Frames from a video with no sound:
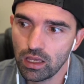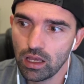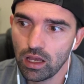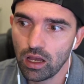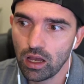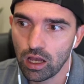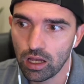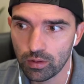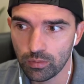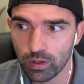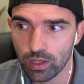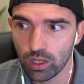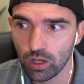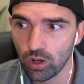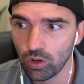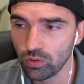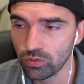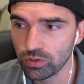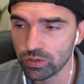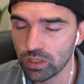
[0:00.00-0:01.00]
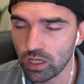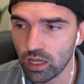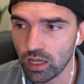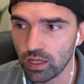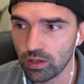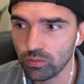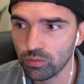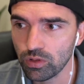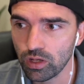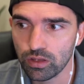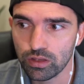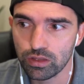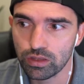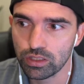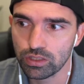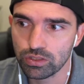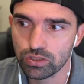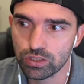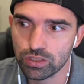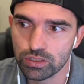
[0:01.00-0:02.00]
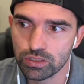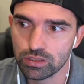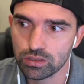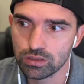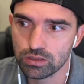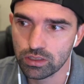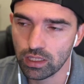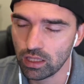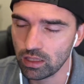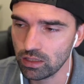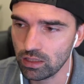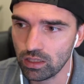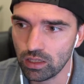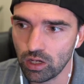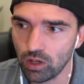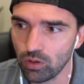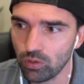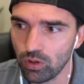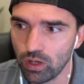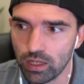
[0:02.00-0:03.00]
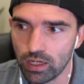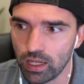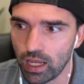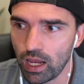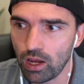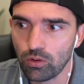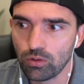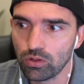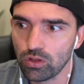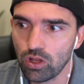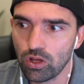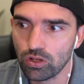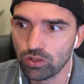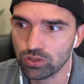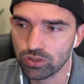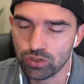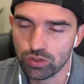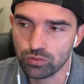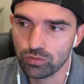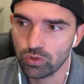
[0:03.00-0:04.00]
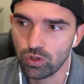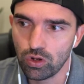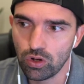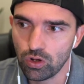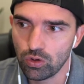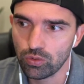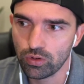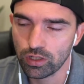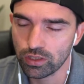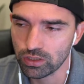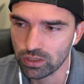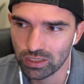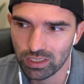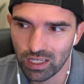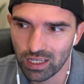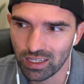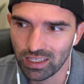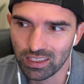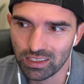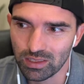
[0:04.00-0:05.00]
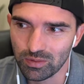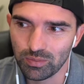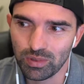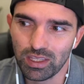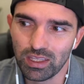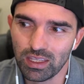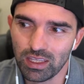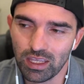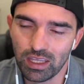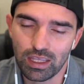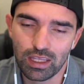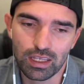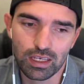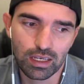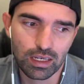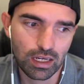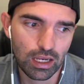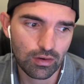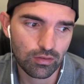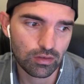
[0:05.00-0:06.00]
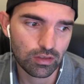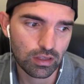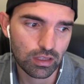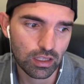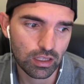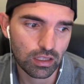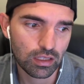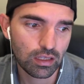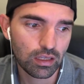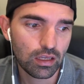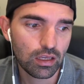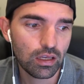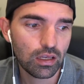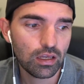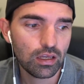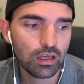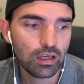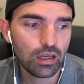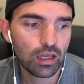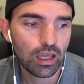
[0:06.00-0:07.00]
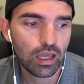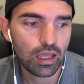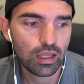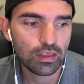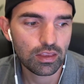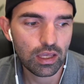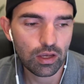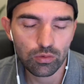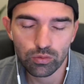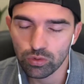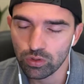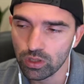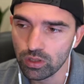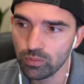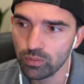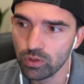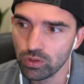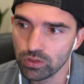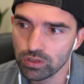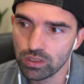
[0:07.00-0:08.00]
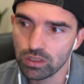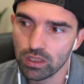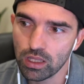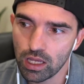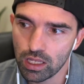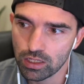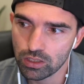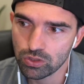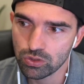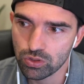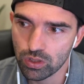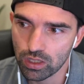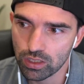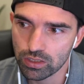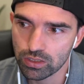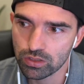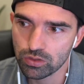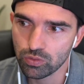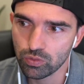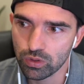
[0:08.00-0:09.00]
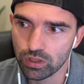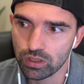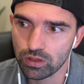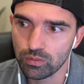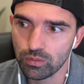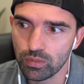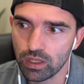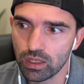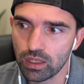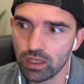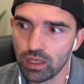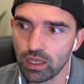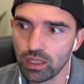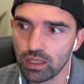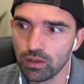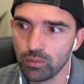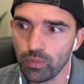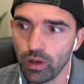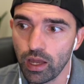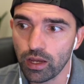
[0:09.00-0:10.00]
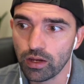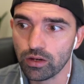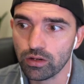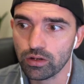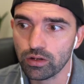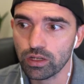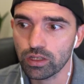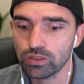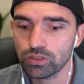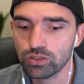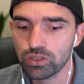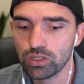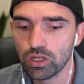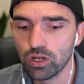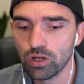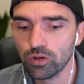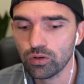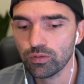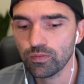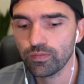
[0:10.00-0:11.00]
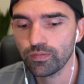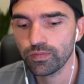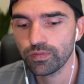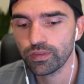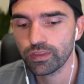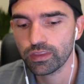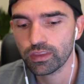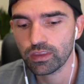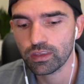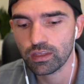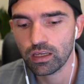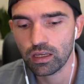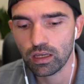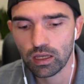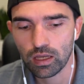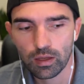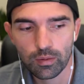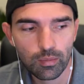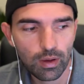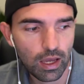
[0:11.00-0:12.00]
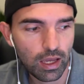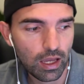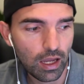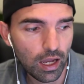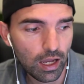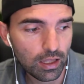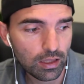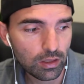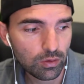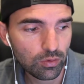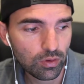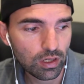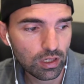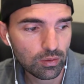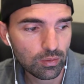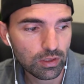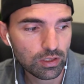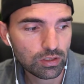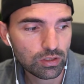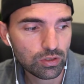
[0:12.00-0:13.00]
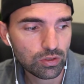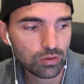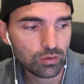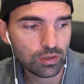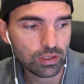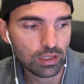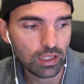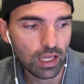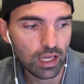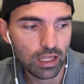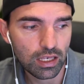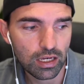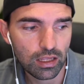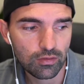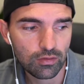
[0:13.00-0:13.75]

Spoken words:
on my own time rather than just, an hour-long Zoom call where I just kind of get to peek in at everything. And that really built a lot of trust with me and the buyer. And so I highly recommend doing that if